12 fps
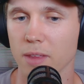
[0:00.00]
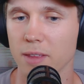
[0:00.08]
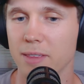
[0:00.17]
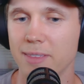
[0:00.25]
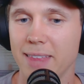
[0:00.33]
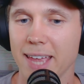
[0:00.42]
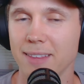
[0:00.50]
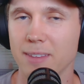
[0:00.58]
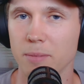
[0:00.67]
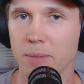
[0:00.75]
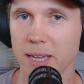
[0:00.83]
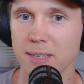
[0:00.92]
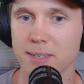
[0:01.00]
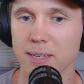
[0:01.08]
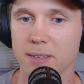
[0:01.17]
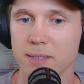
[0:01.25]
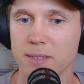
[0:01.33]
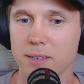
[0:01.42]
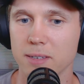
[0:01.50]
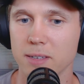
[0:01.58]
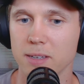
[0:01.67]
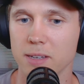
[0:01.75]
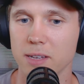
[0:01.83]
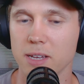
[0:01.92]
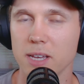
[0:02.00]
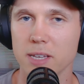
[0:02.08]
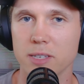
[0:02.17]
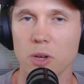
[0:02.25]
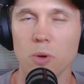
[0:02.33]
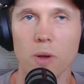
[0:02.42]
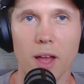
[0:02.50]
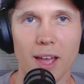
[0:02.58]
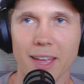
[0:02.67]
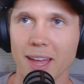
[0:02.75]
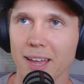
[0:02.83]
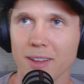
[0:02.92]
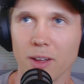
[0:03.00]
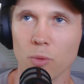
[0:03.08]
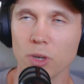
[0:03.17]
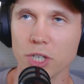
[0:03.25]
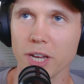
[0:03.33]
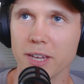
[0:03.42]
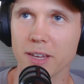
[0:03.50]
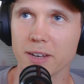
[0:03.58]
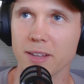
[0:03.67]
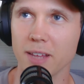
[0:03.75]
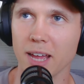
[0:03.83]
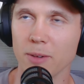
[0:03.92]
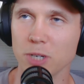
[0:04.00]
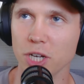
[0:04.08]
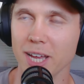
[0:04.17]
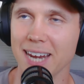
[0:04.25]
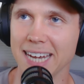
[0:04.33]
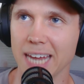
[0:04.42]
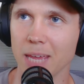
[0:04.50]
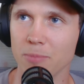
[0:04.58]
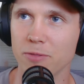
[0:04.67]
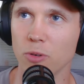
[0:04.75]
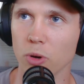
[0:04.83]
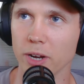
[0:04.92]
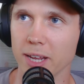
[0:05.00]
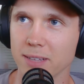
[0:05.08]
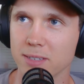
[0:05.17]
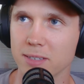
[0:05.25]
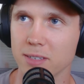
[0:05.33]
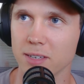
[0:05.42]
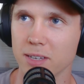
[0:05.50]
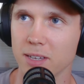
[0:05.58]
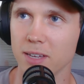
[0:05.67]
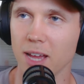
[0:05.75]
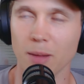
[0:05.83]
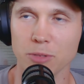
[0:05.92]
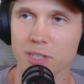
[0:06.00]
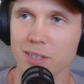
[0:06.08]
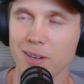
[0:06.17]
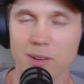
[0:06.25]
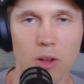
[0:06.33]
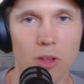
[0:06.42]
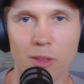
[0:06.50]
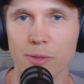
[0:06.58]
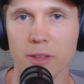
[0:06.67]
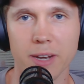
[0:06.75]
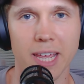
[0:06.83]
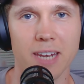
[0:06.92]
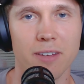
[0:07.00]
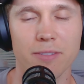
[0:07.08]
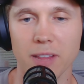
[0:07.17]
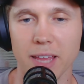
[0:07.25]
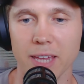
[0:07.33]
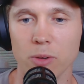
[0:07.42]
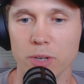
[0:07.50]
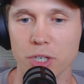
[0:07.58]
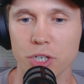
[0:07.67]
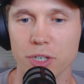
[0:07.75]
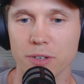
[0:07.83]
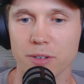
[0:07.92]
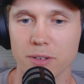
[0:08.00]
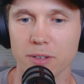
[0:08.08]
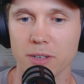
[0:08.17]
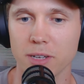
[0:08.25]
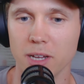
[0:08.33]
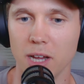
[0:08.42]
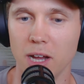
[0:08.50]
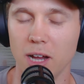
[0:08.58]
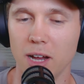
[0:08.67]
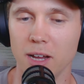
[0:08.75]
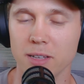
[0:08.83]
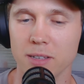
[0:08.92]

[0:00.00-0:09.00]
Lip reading: Databases. So I wish I had a name for it. I'm just gonna call it the native language bad